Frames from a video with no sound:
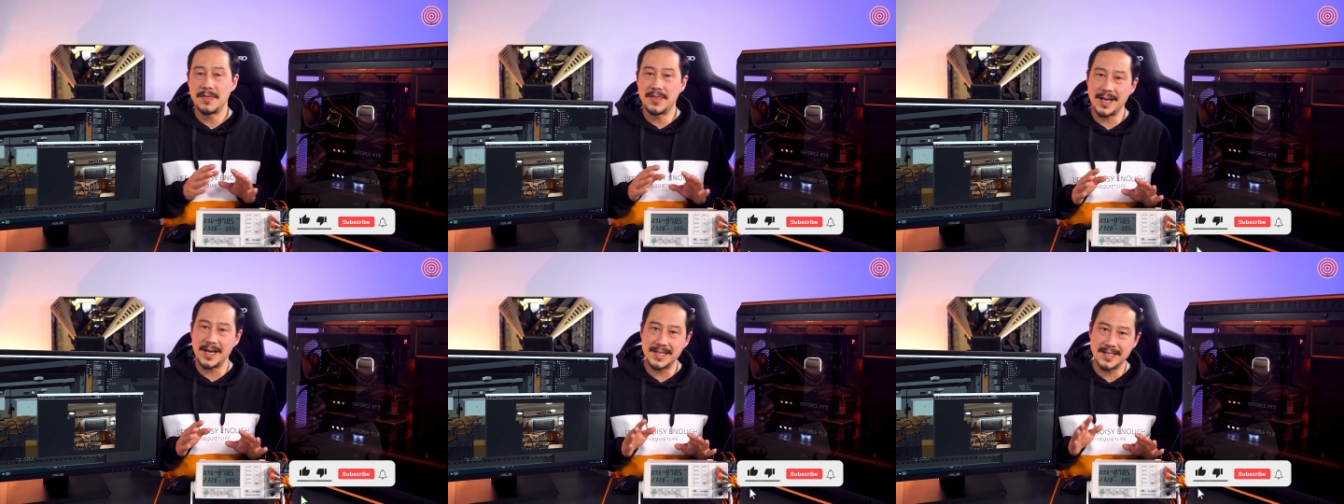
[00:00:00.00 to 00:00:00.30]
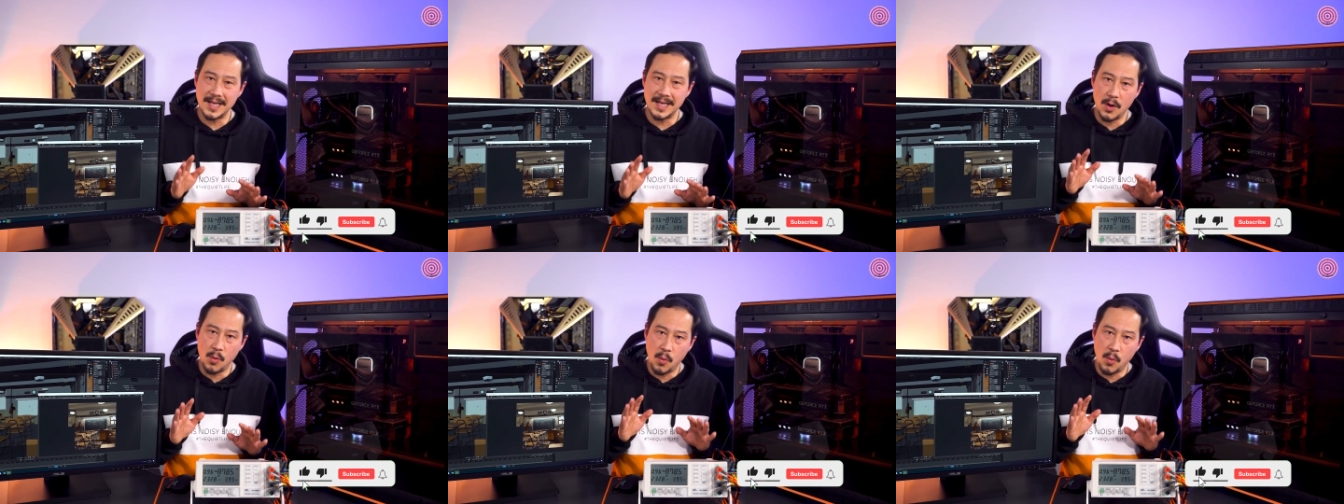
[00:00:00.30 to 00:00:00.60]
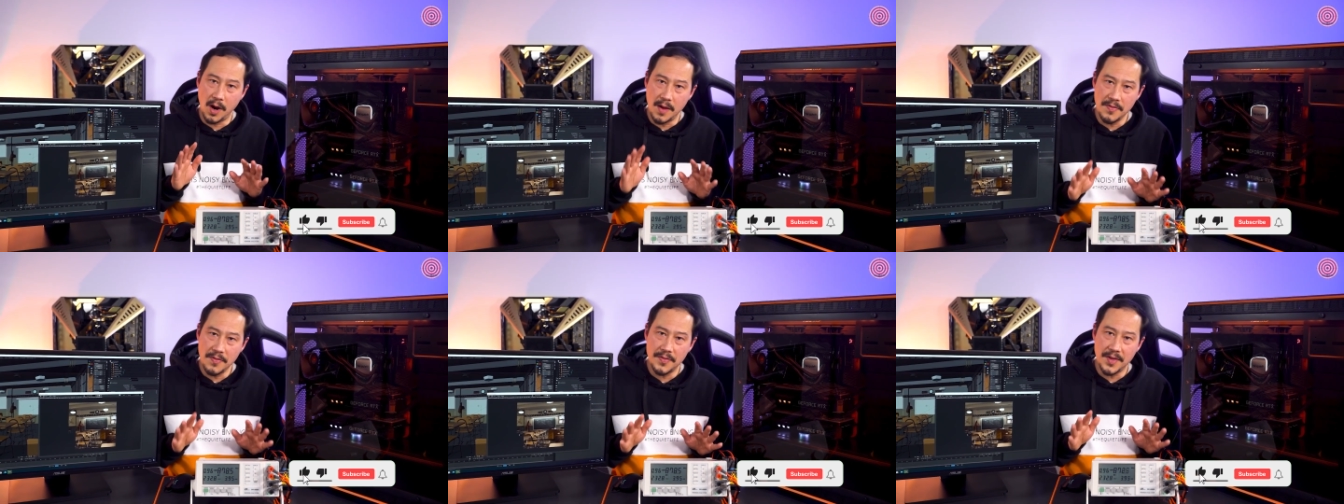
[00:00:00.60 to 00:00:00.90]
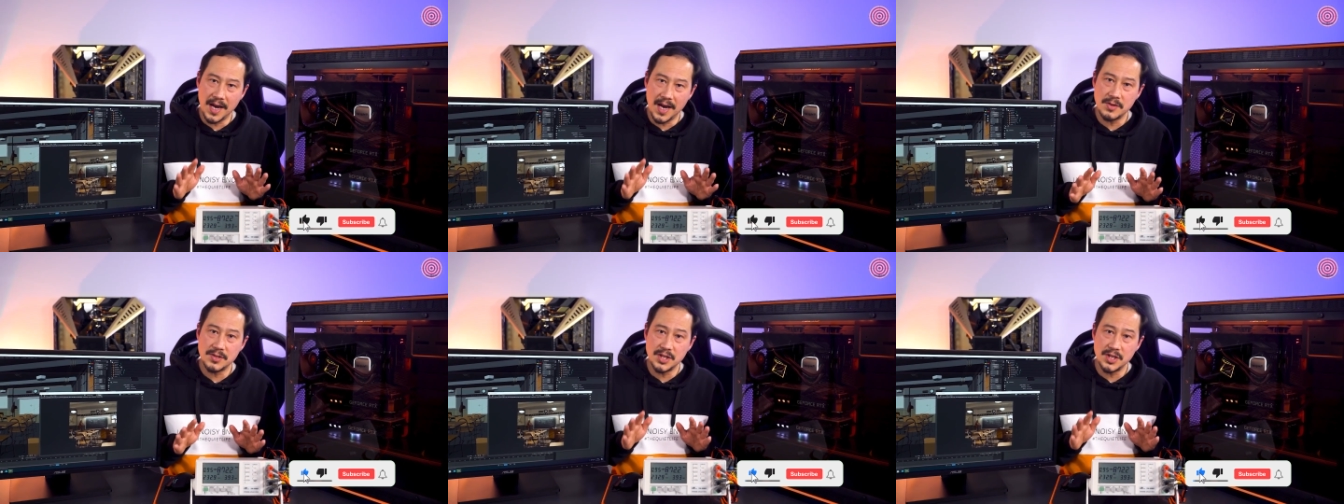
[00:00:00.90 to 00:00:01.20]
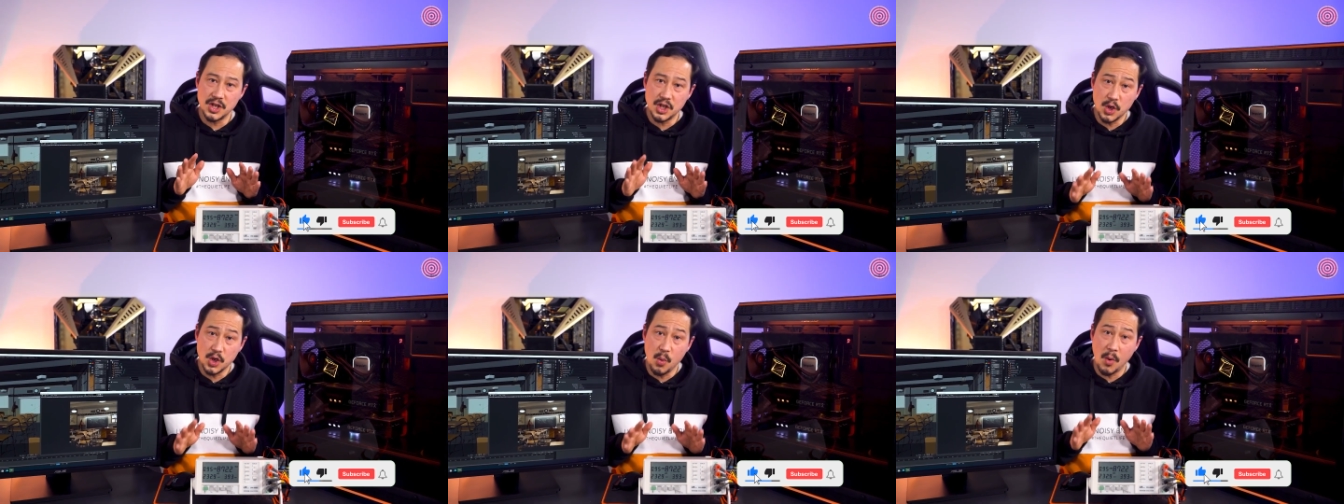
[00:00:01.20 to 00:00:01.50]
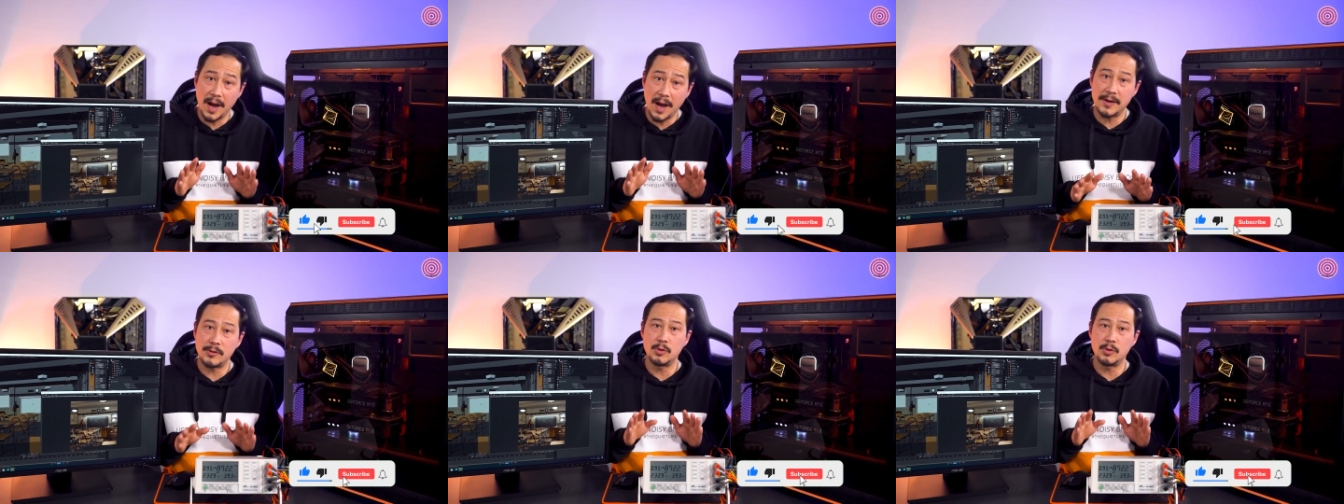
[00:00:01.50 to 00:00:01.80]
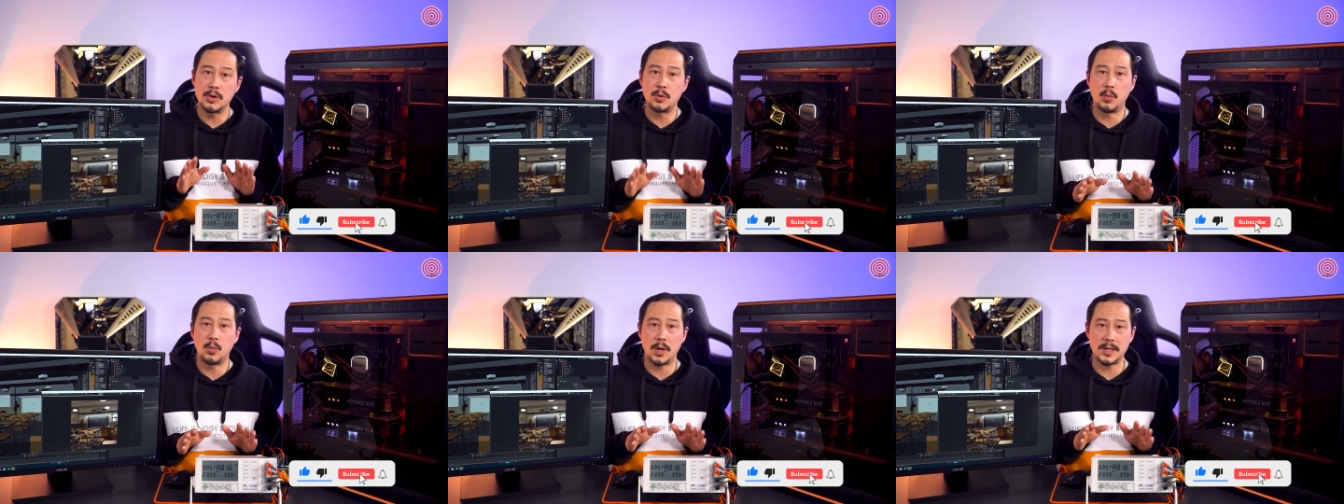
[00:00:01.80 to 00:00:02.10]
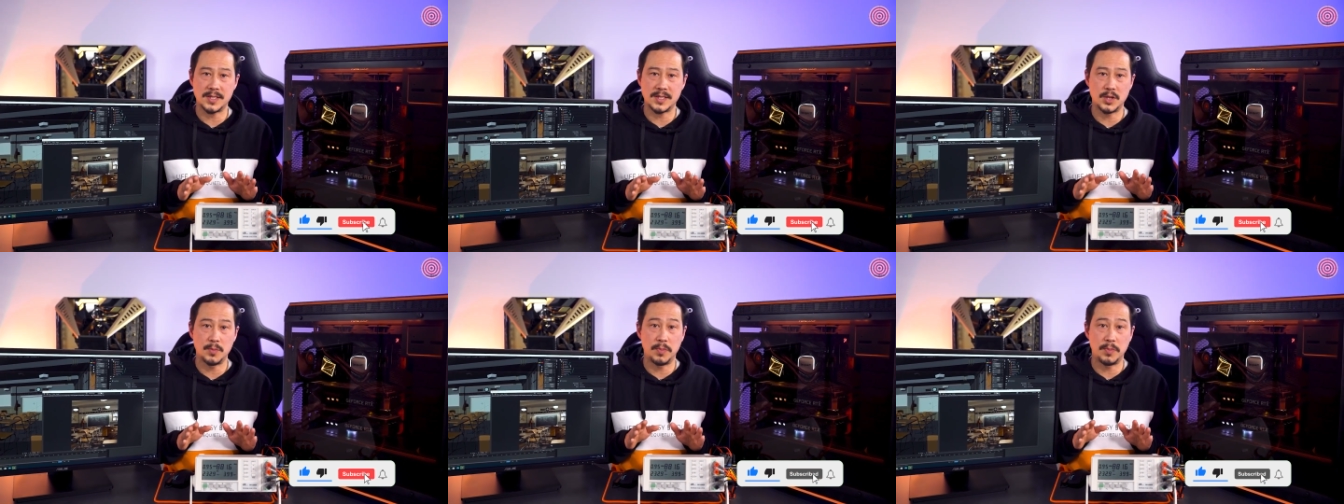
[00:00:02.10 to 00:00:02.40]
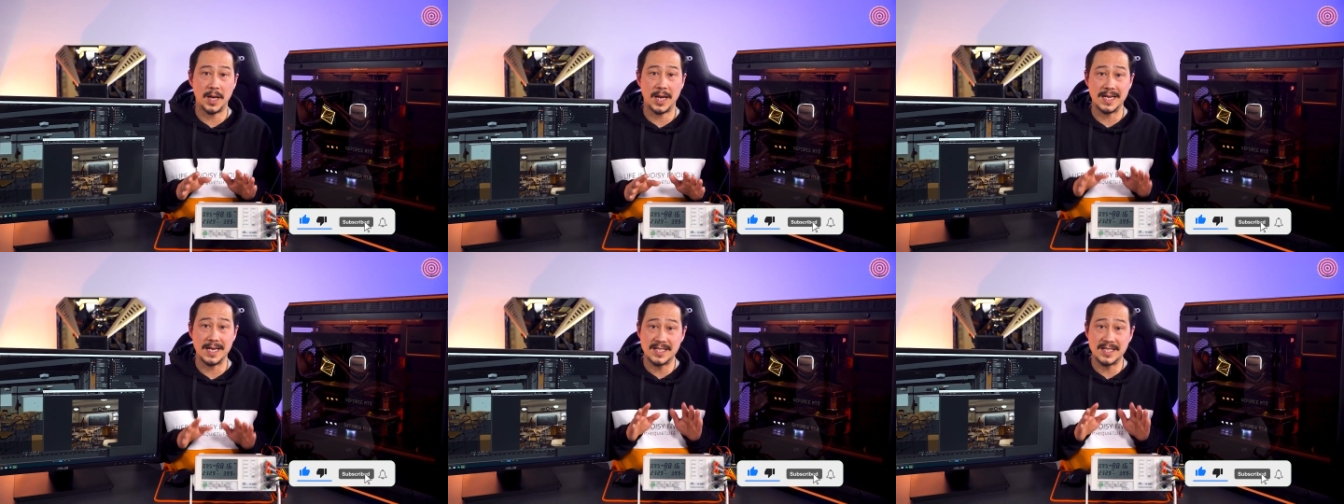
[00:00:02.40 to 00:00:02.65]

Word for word: Thus, a 1200 watt supply